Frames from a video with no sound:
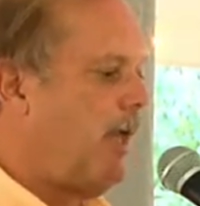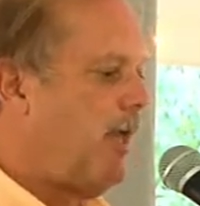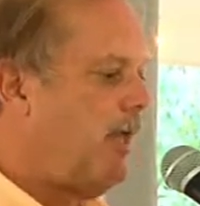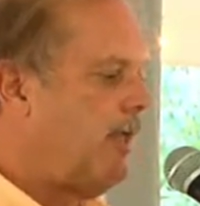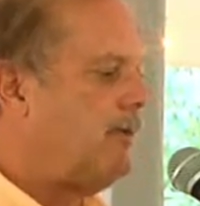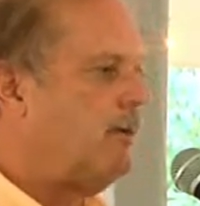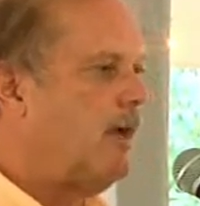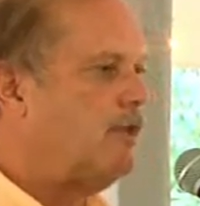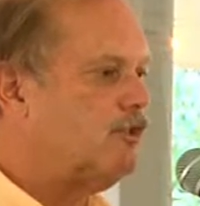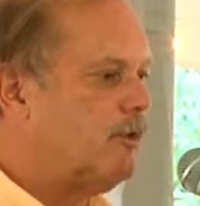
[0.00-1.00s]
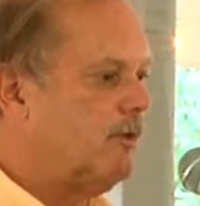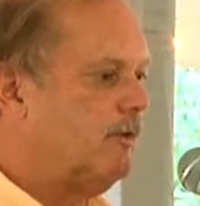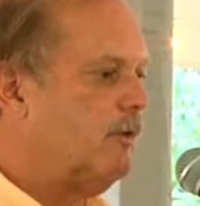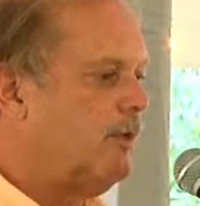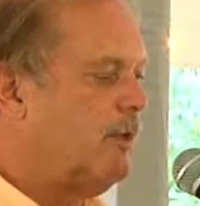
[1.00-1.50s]
and I
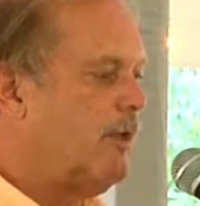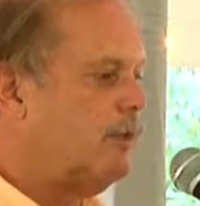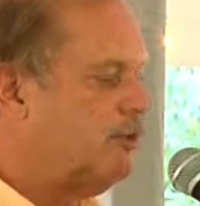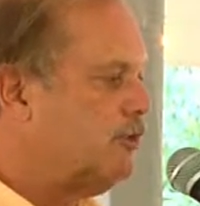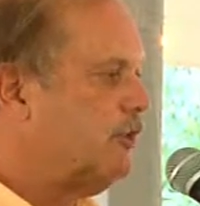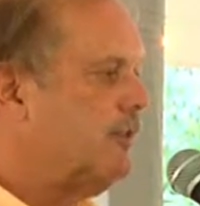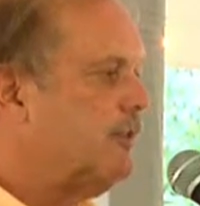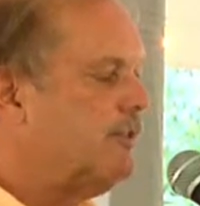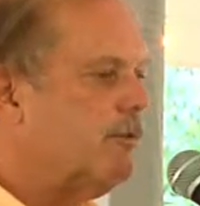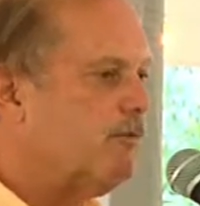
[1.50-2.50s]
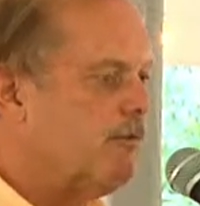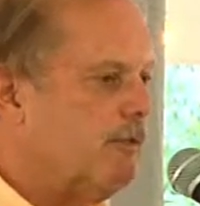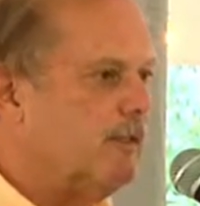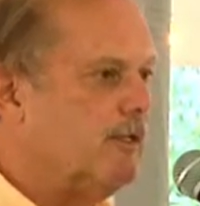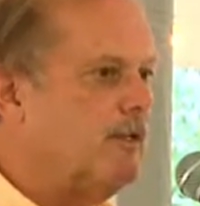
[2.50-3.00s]
started looking at it slightly
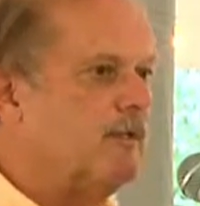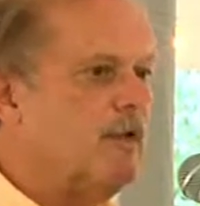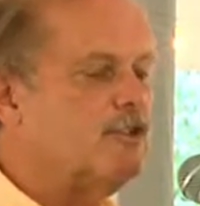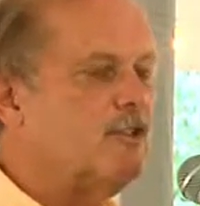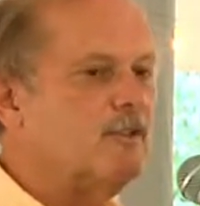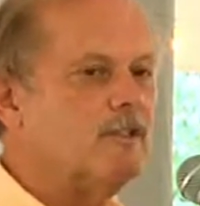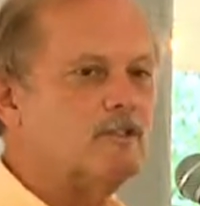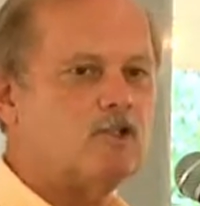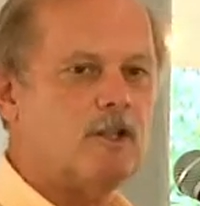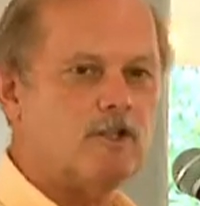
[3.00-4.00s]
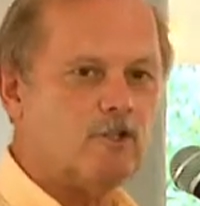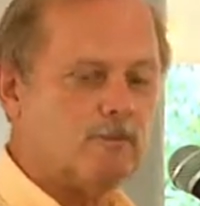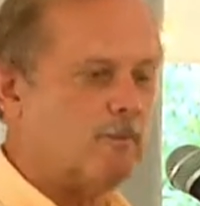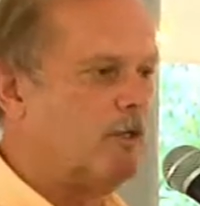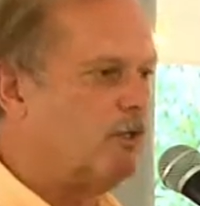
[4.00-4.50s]
differently, and I still didn't change
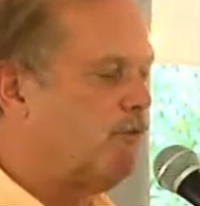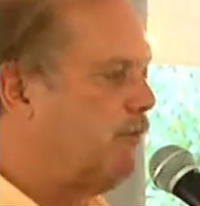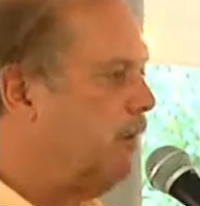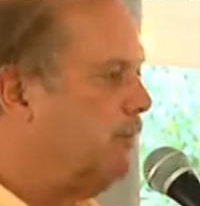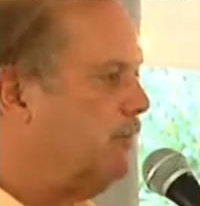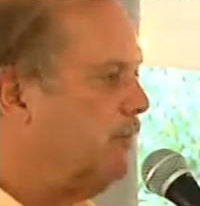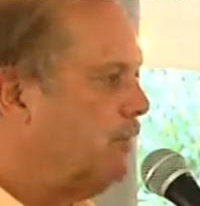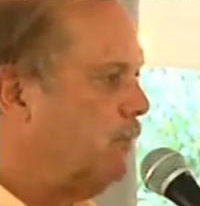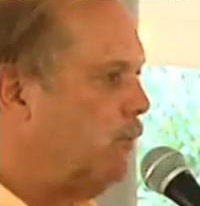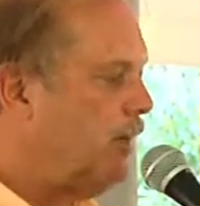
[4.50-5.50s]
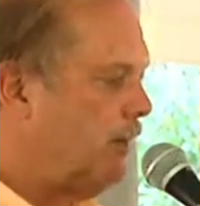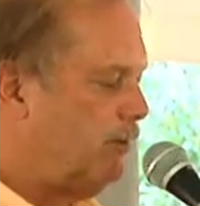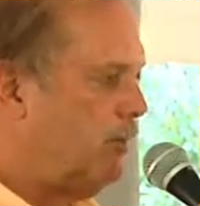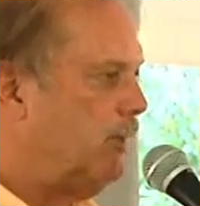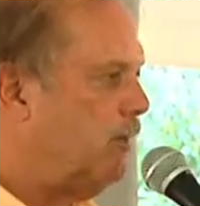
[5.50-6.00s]
it much from what I
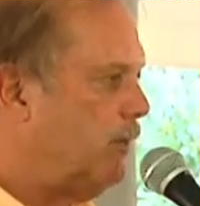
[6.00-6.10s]
had written